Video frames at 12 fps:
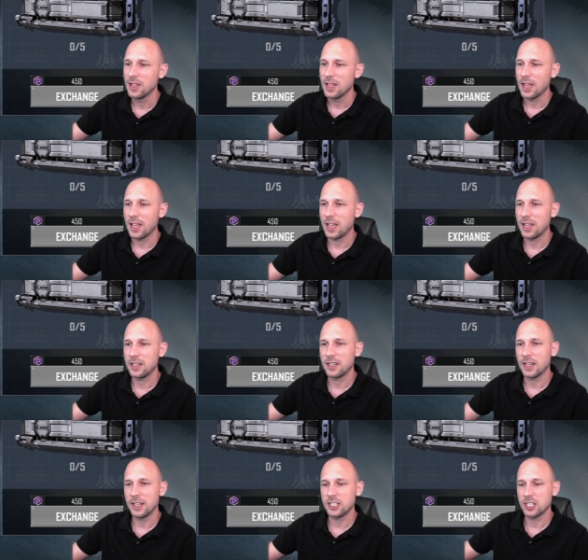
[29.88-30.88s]
And
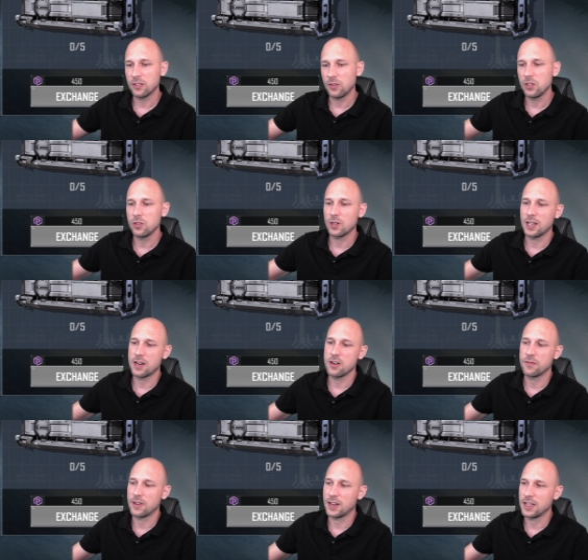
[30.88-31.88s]
I just want to
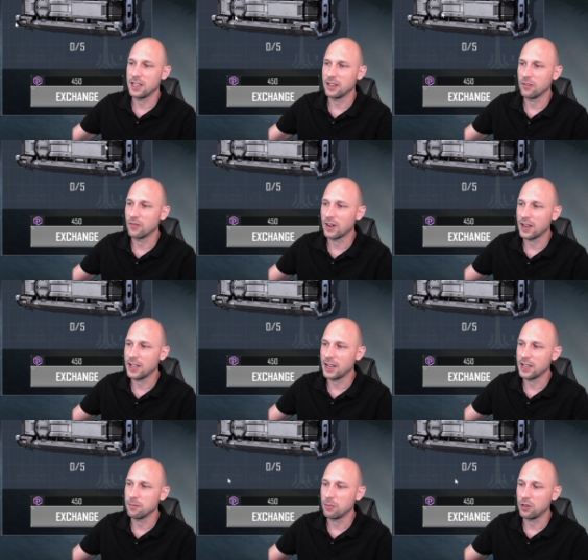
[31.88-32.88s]
clarify why
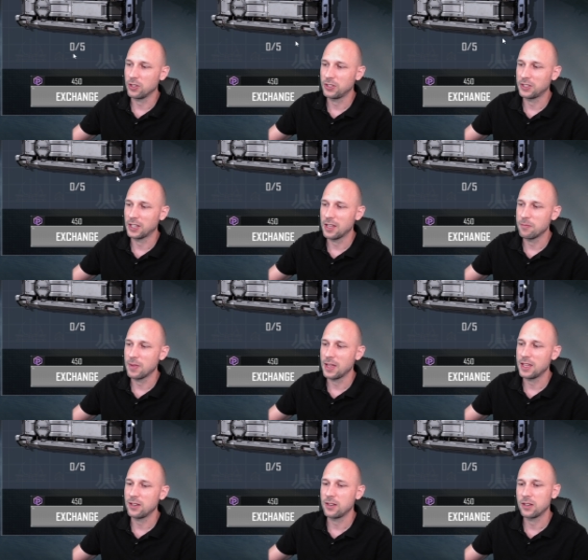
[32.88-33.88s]
I bought them
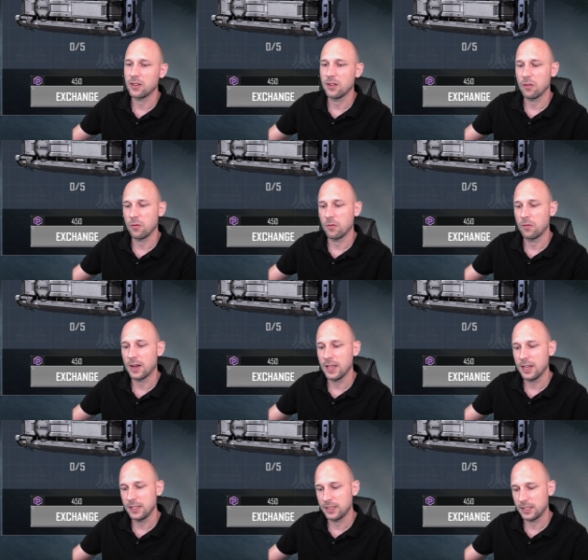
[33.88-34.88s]
and why
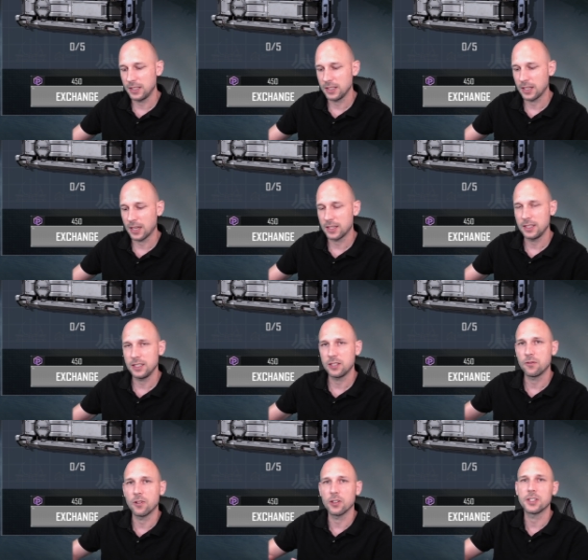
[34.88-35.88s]
I think, at
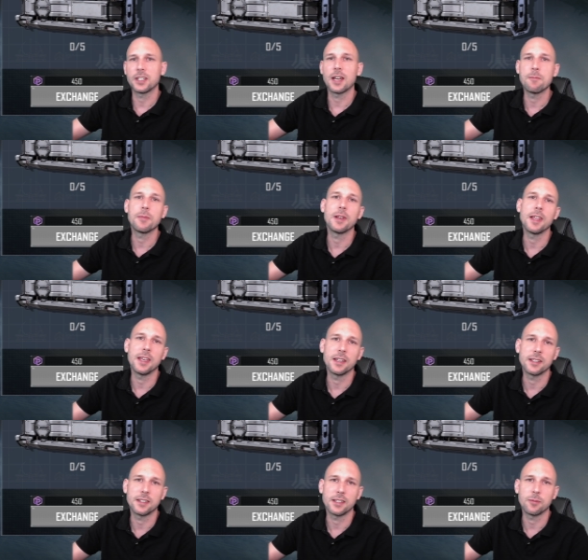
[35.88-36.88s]
least for some
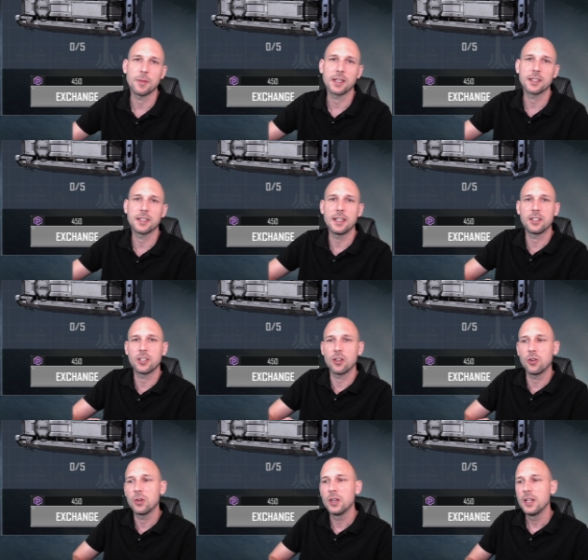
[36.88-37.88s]
players, this makes sense.
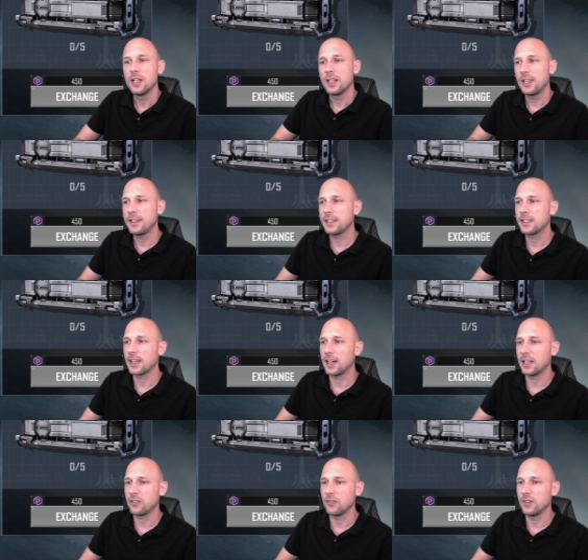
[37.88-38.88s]
So let's
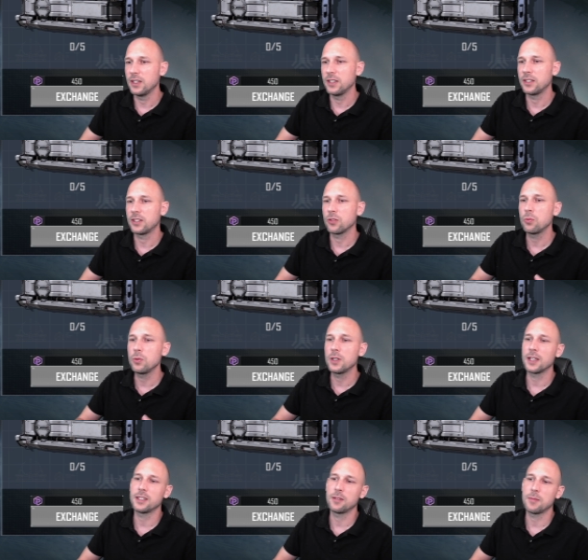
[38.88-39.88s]
start with who
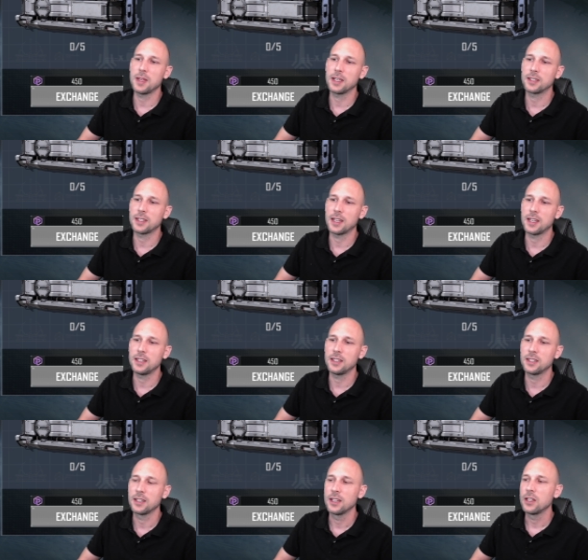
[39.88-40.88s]
does it make
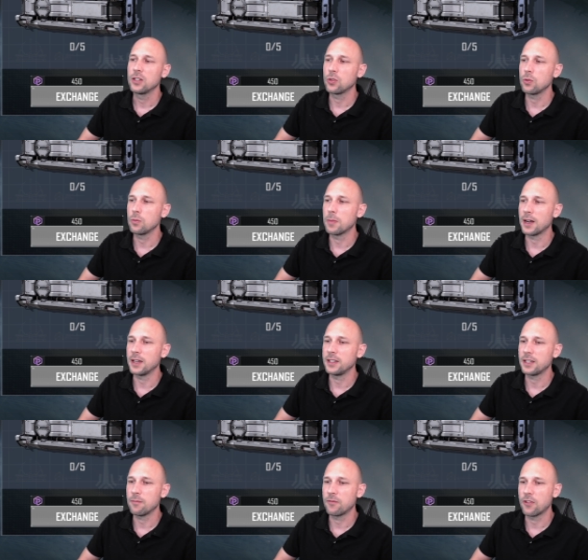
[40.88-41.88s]
sense to buy
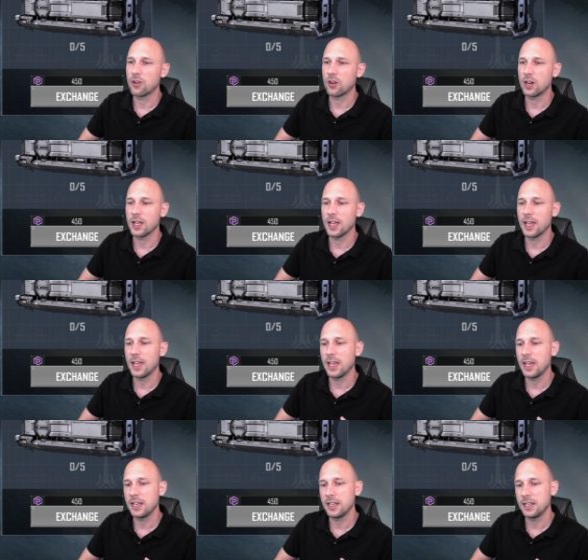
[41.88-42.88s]
them for
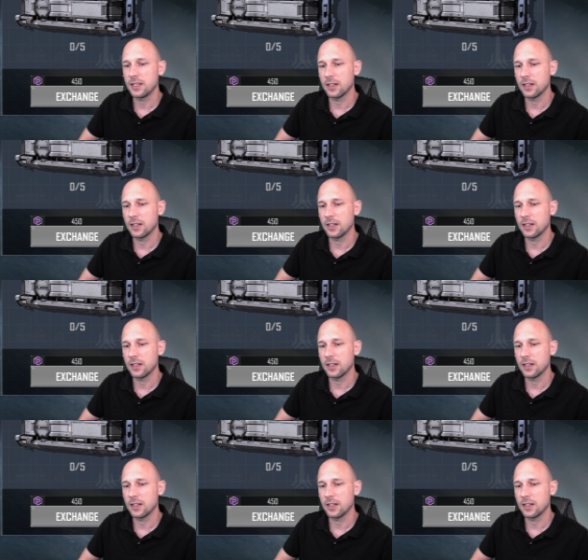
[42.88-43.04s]
and